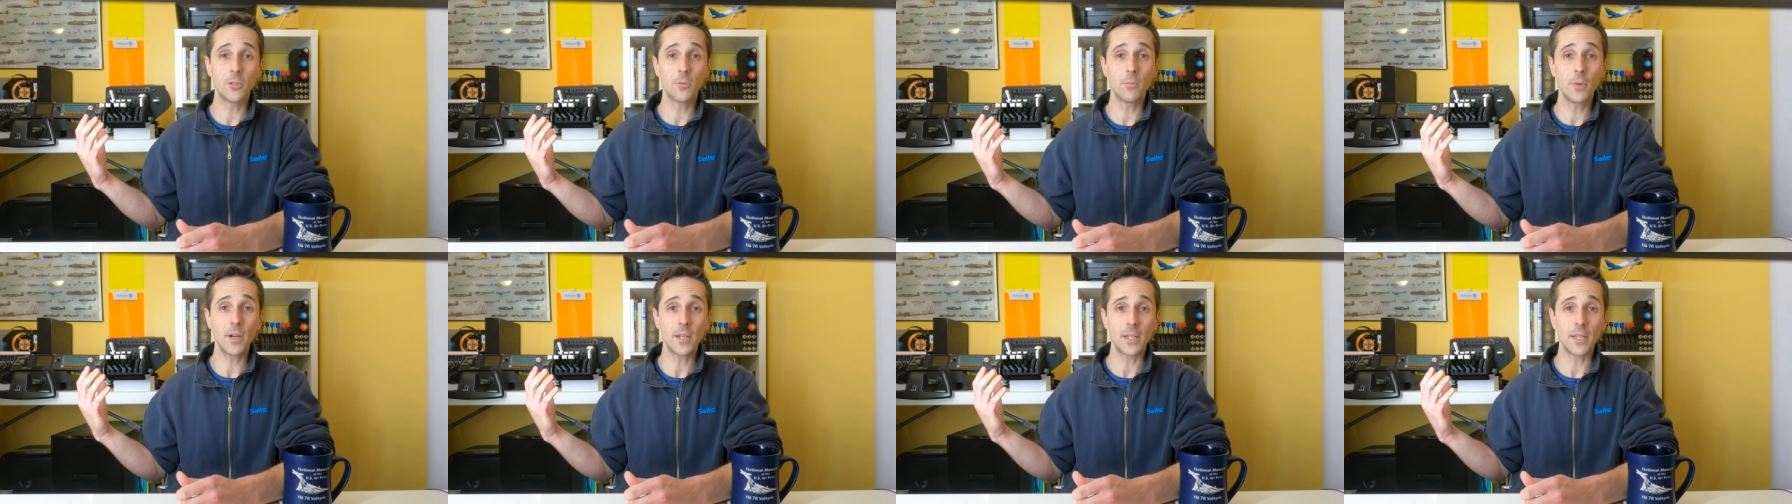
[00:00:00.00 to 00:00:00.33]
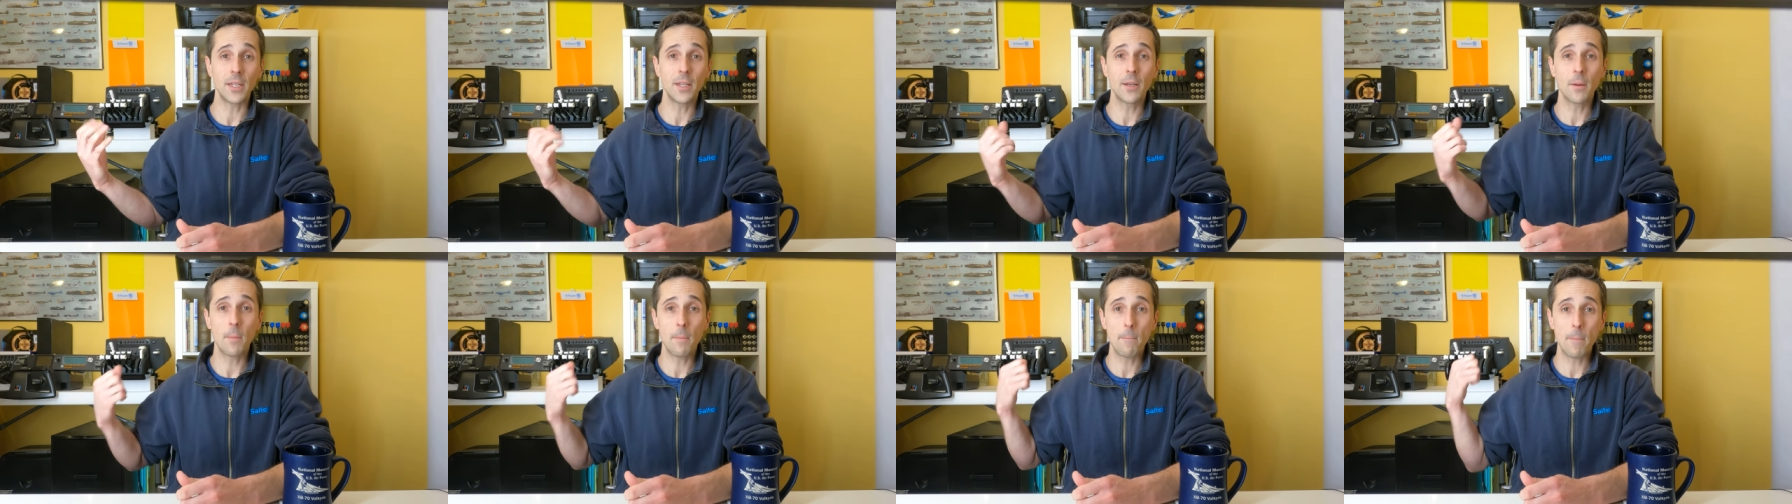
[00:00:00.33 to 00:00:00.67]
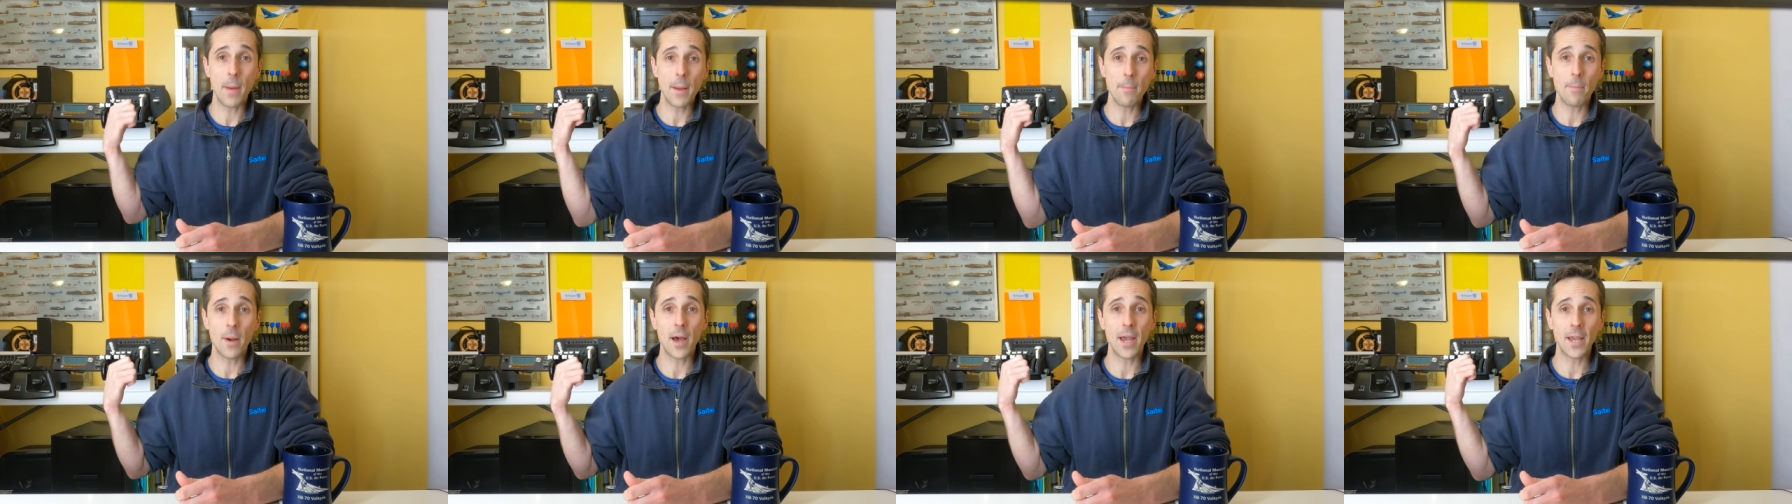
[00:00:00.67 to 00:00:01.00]
your money
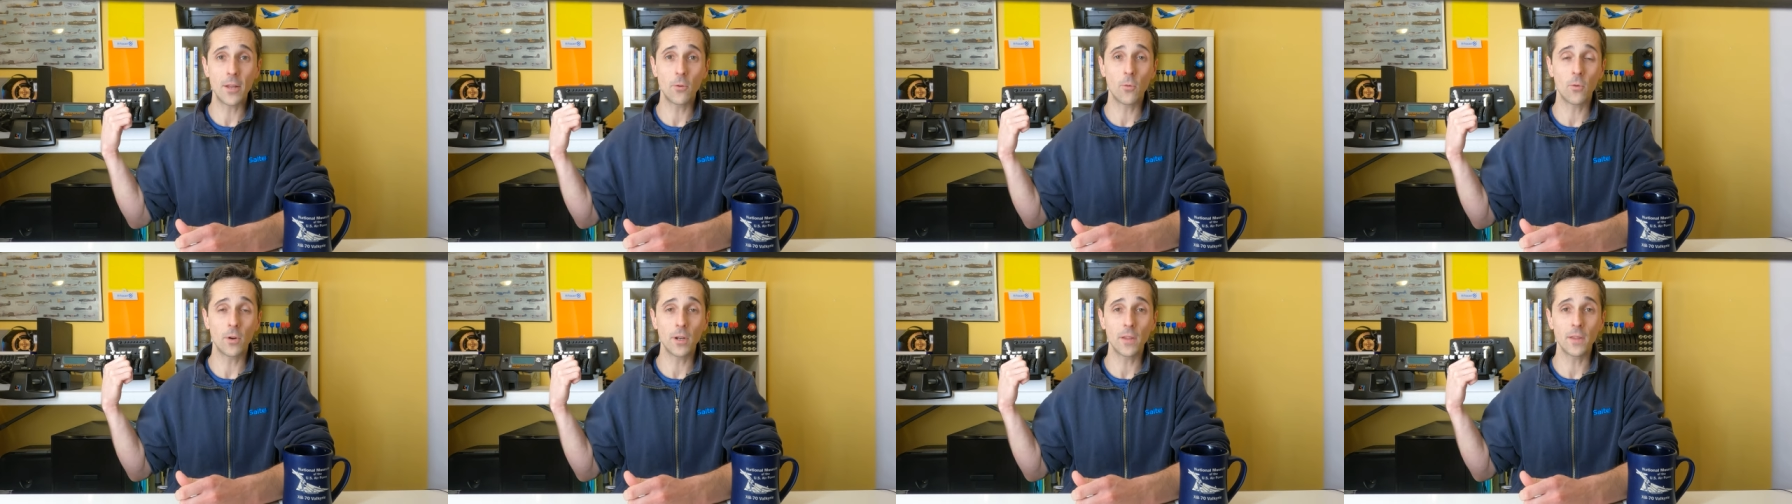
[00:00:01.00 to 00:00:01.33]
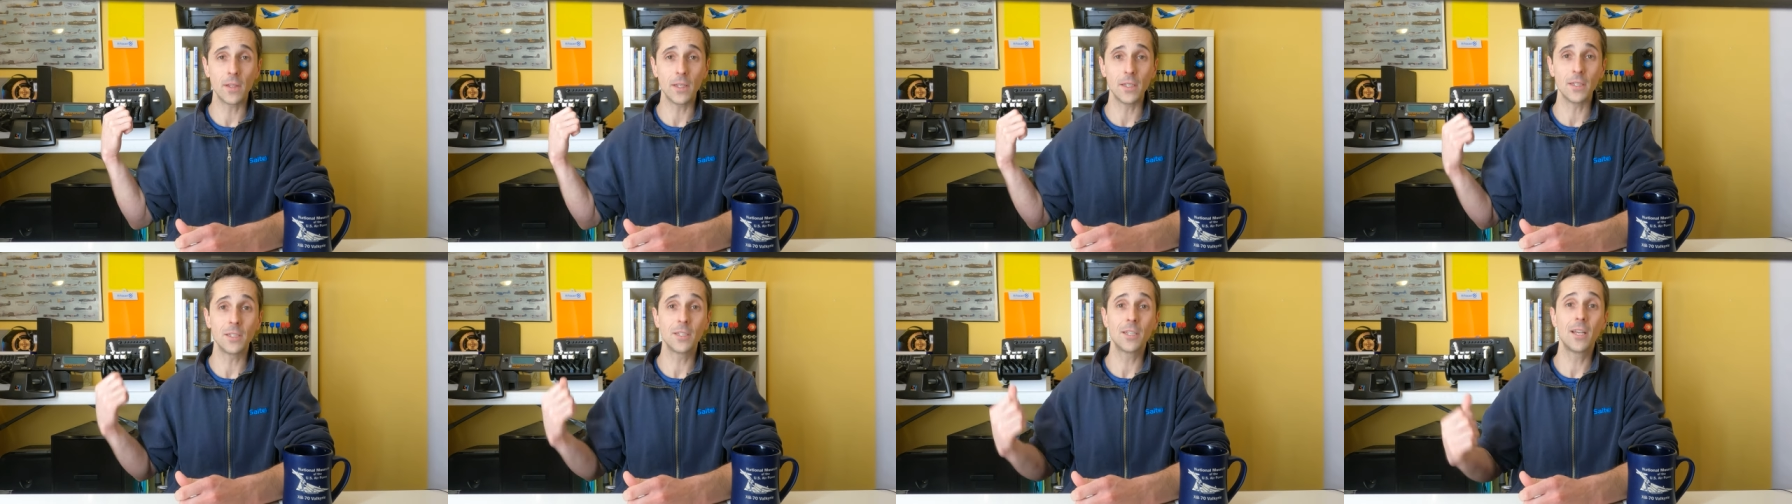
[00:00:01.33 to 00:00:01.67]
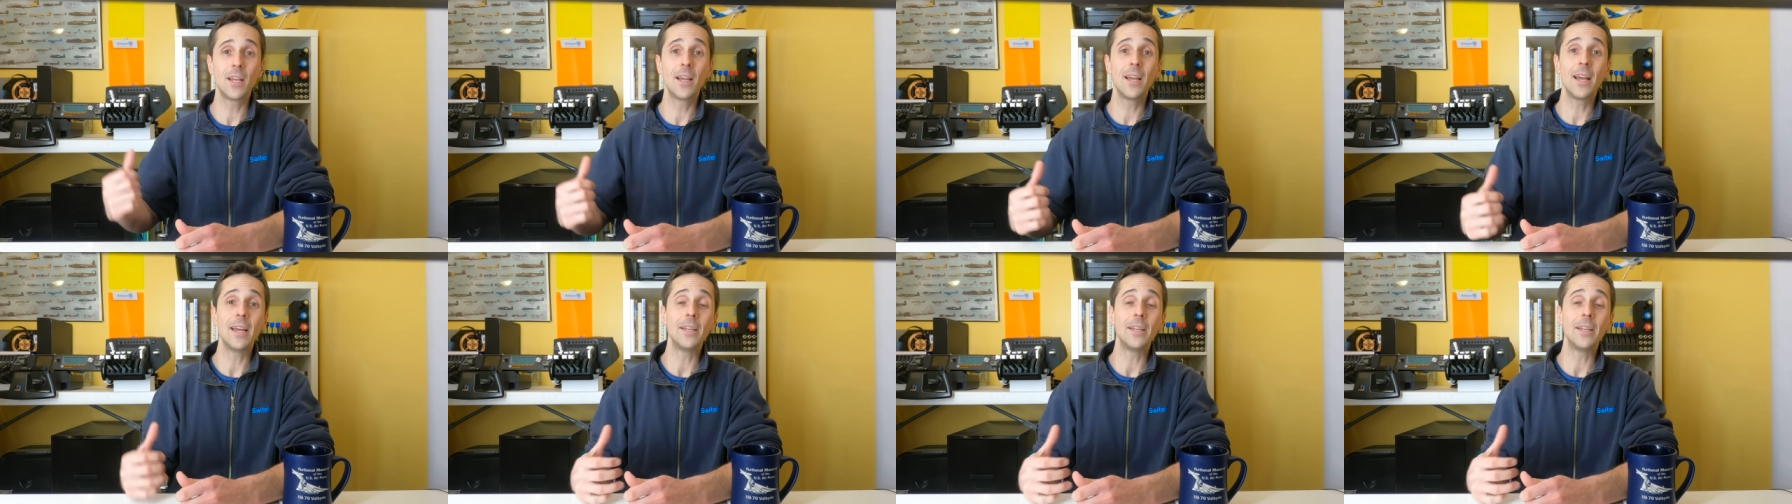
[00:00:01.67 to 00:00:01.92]
by buying one of these,